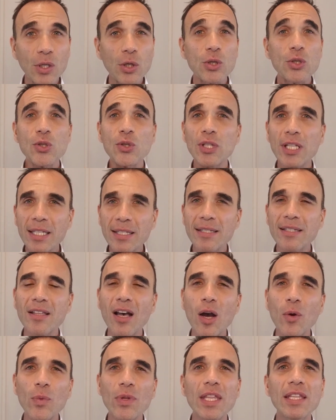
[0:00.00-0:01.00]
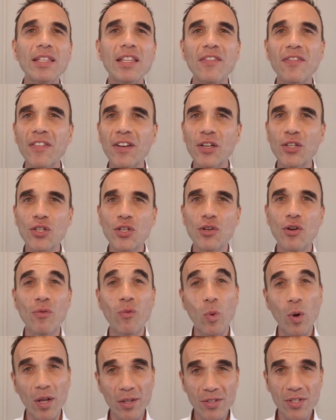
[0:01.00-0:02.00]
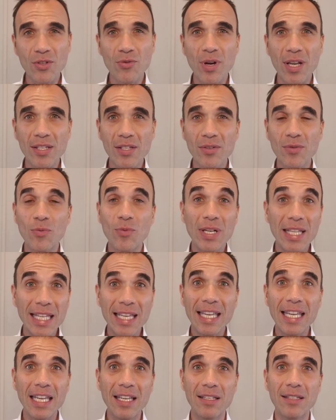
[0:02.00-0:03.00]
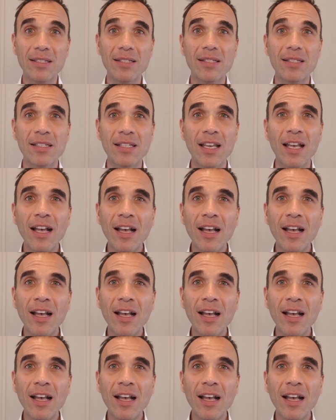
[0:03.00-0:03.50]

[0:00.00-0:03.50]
So let's start with the definition of what stress really is.